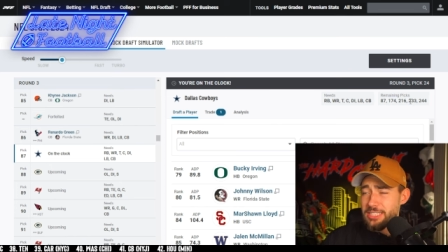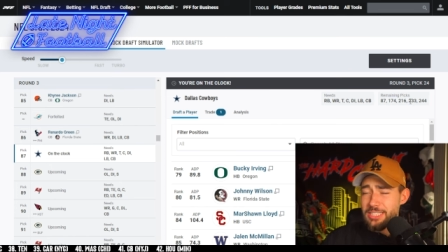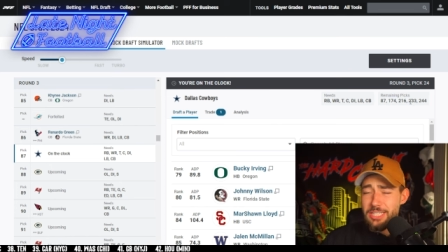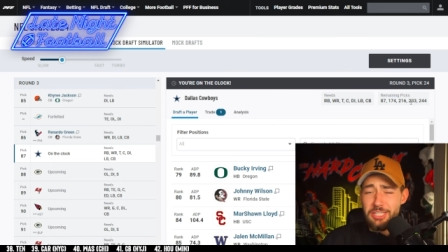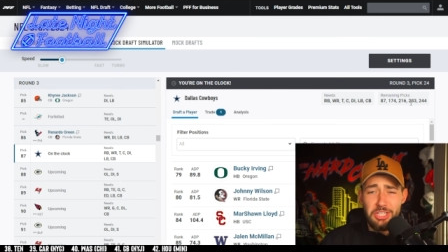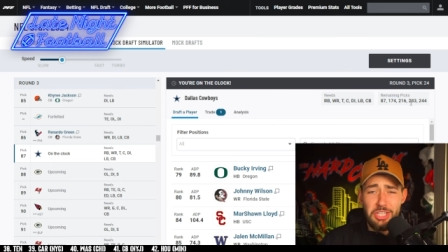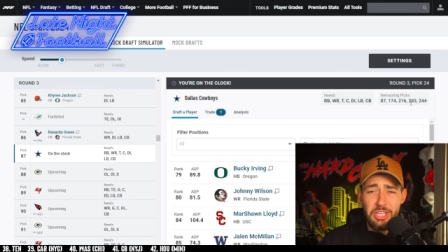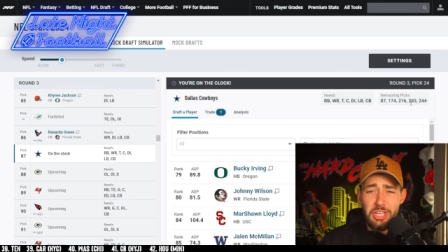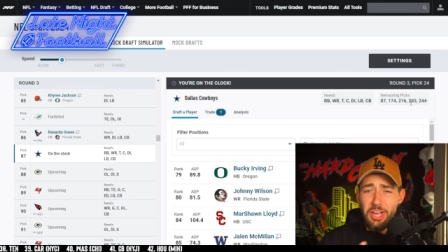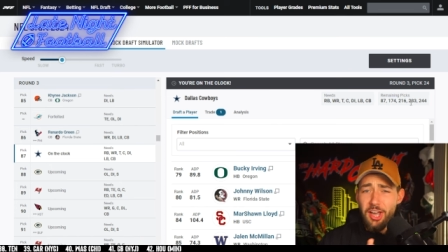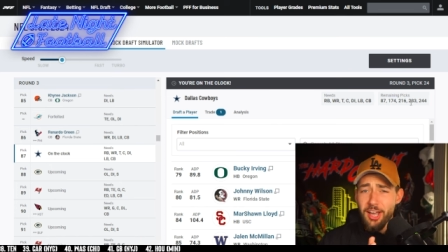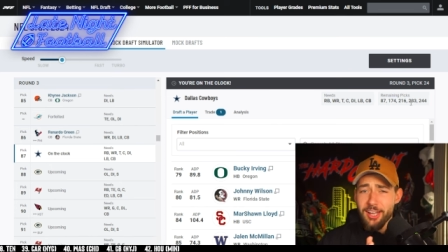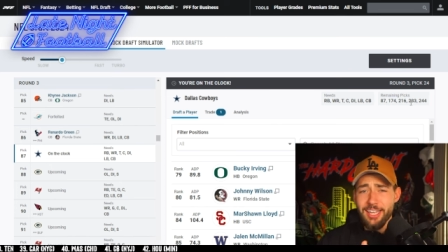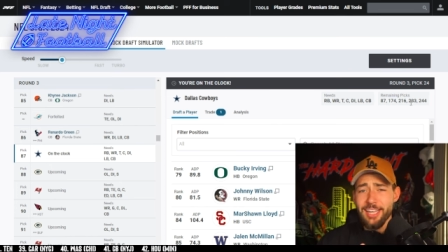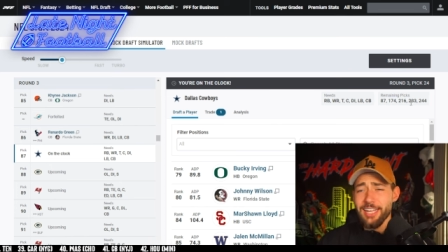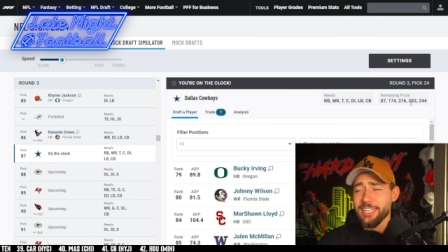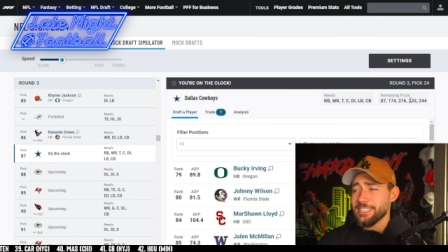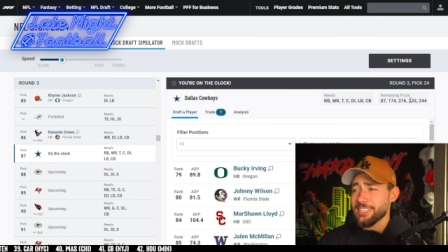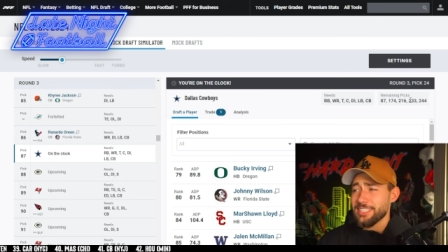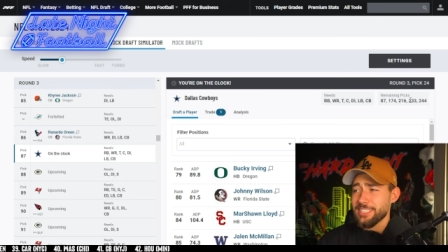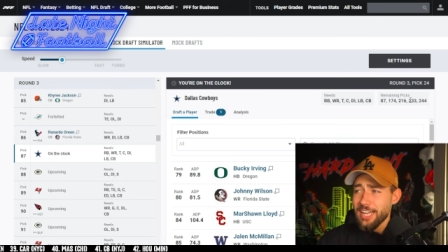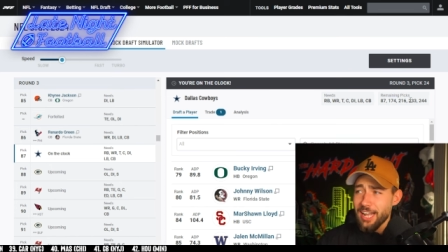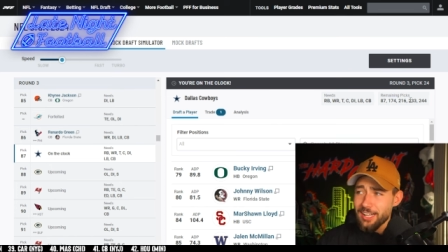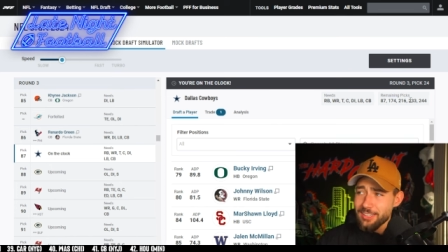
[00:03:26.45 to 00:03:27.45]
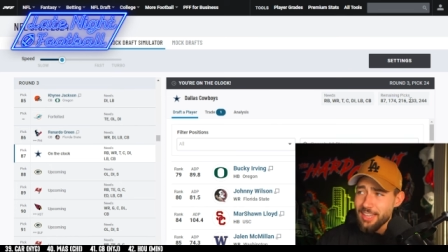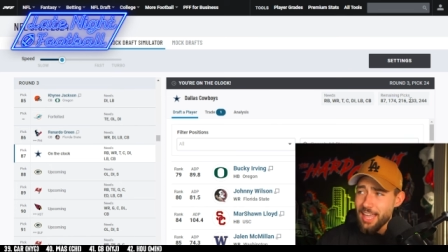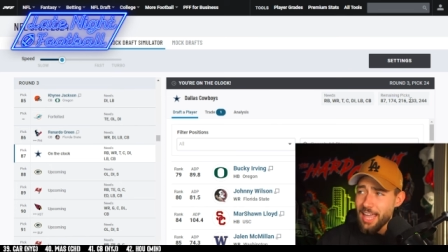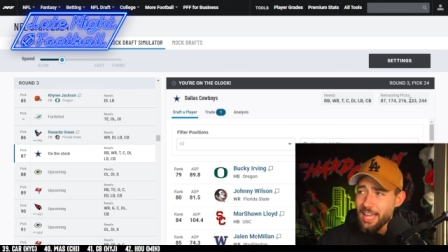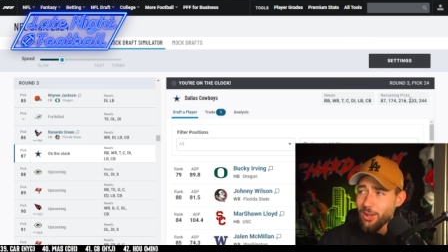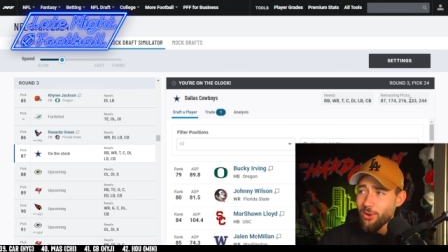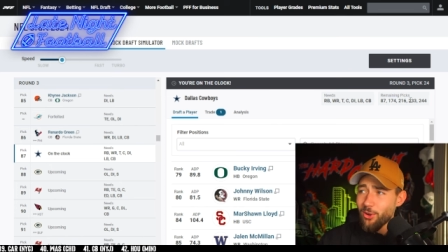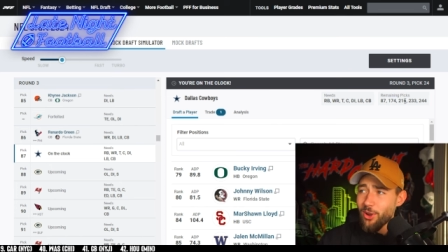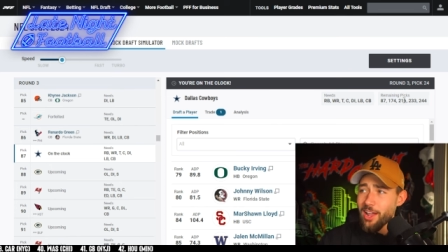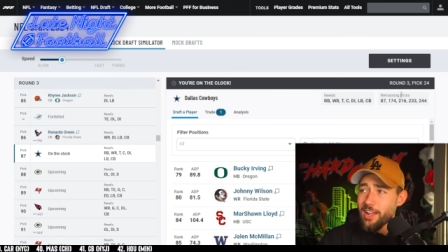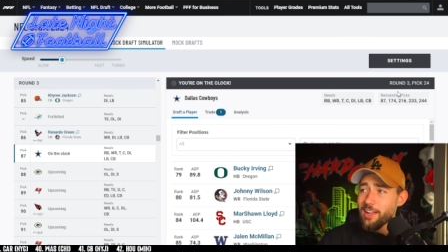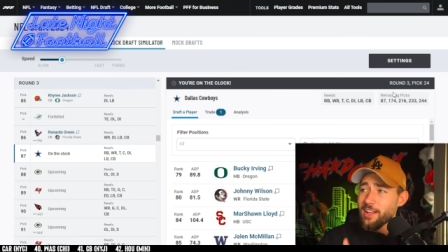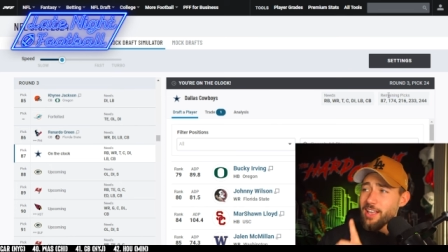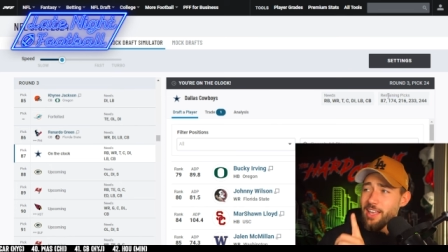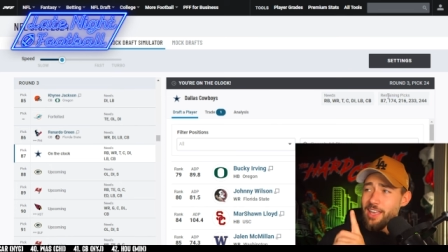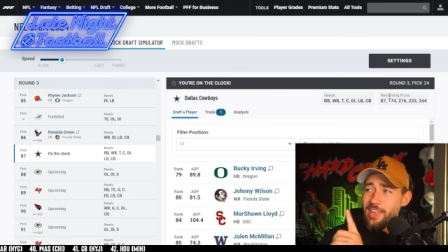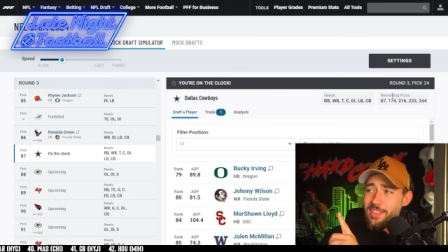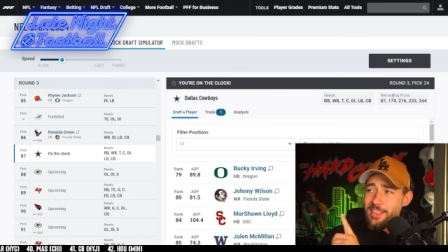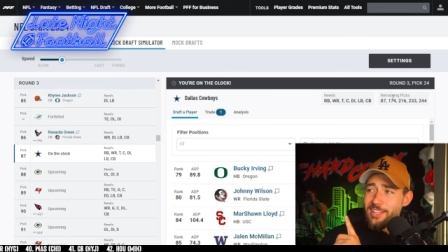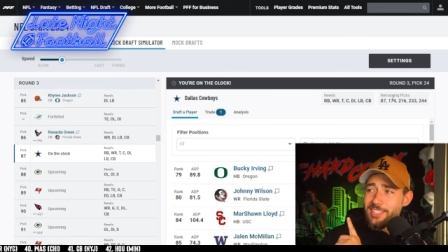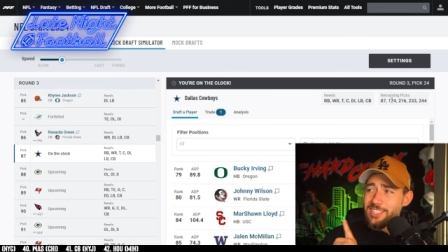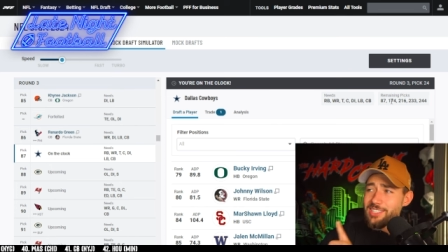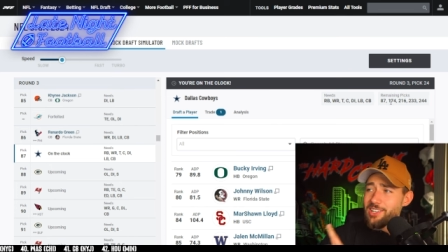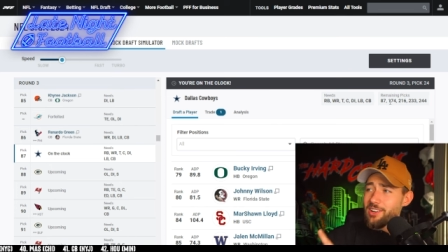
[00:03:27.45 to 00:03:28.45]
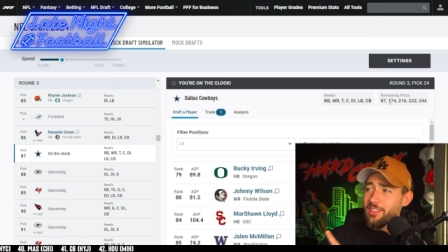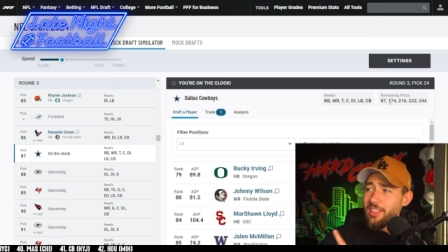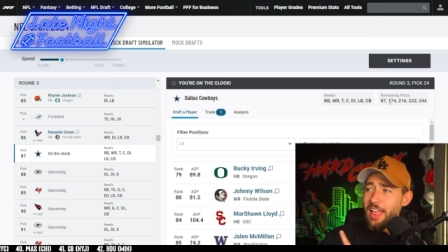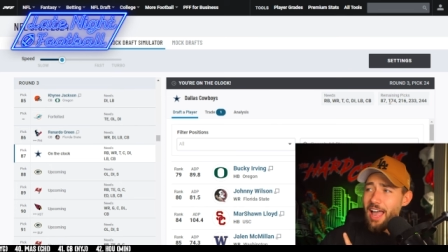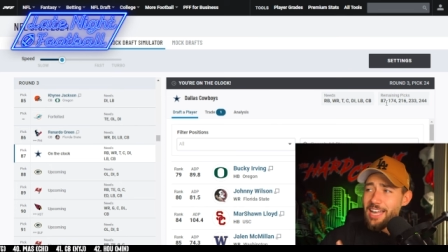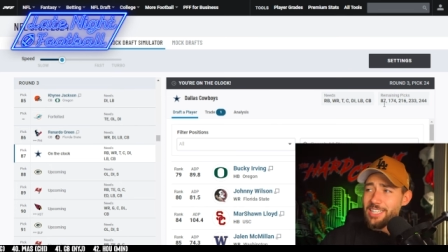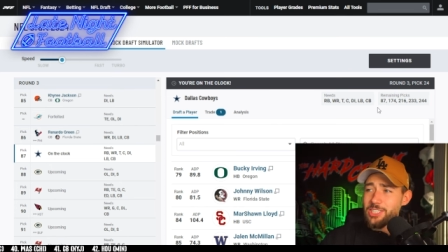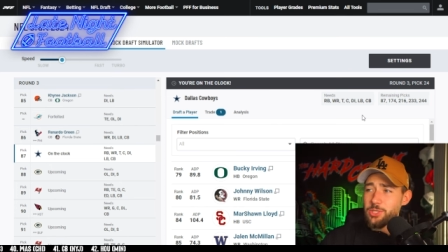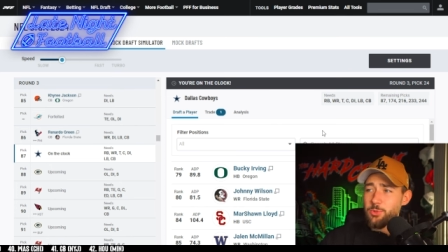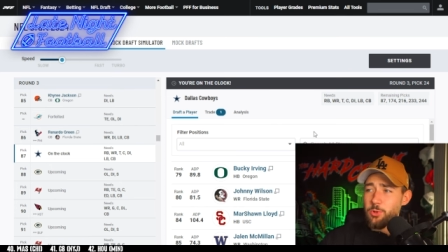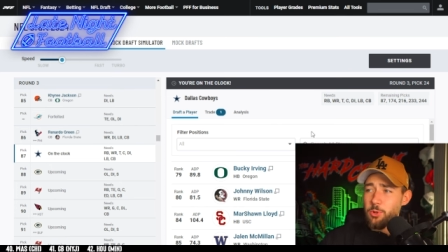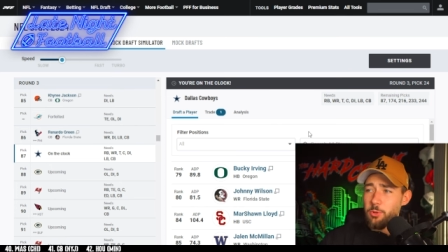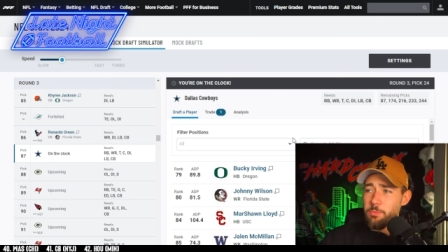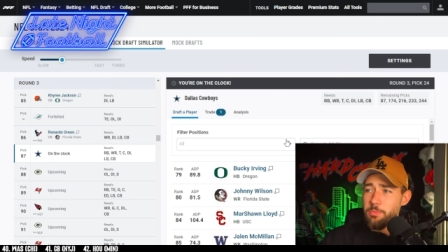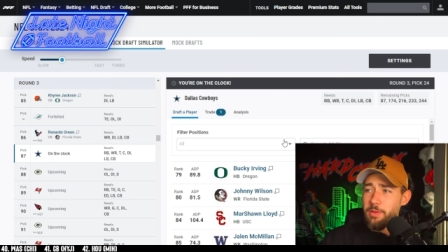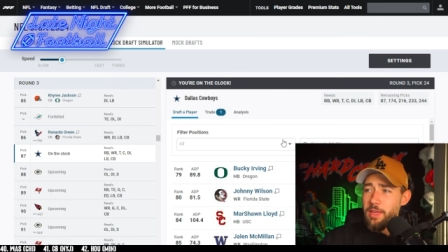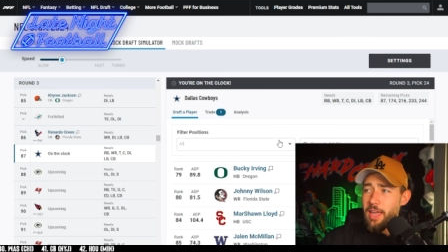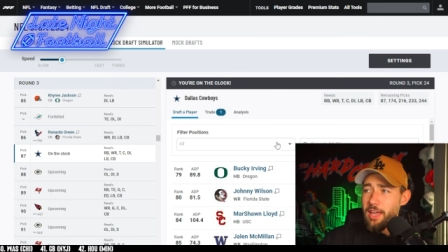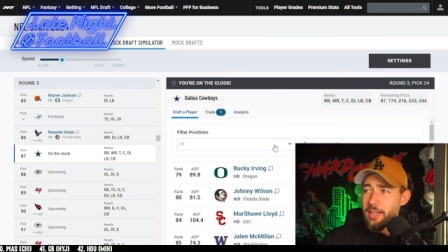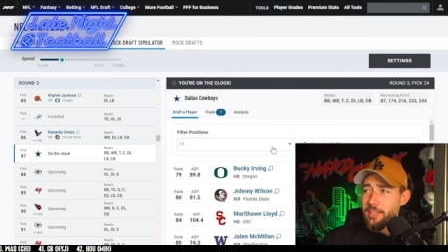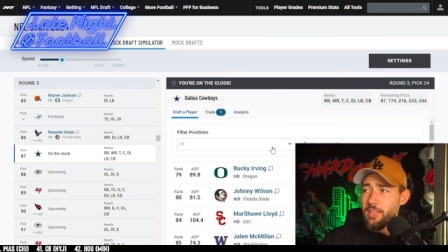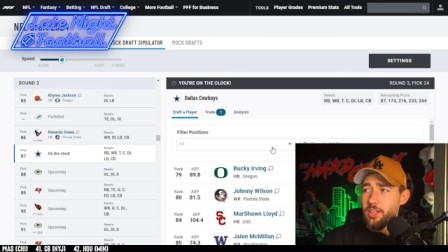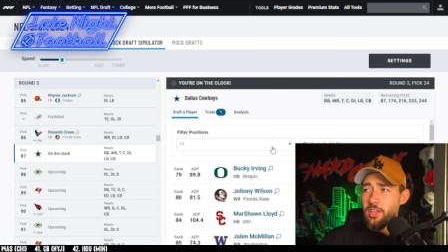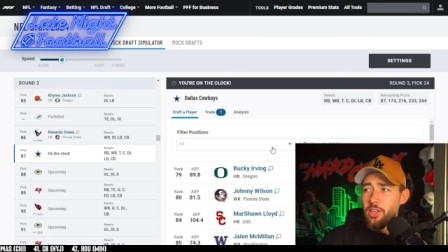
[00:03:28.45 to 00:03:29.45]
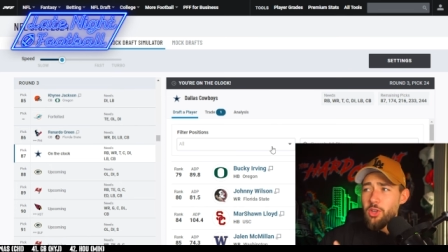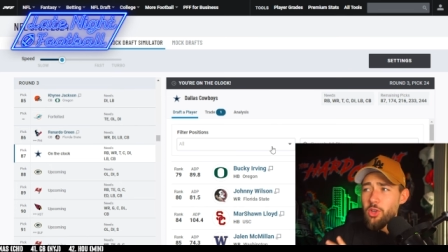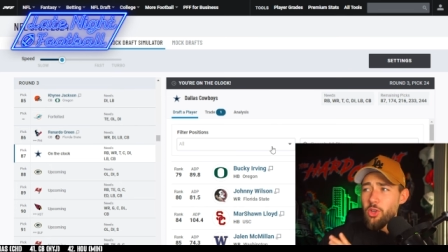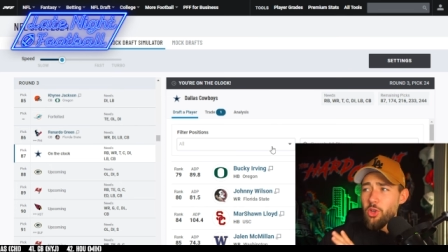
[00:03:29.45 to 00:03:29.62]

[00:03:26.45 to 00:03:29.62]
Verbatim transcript: Yuck, it's not that great. This is our last real pick.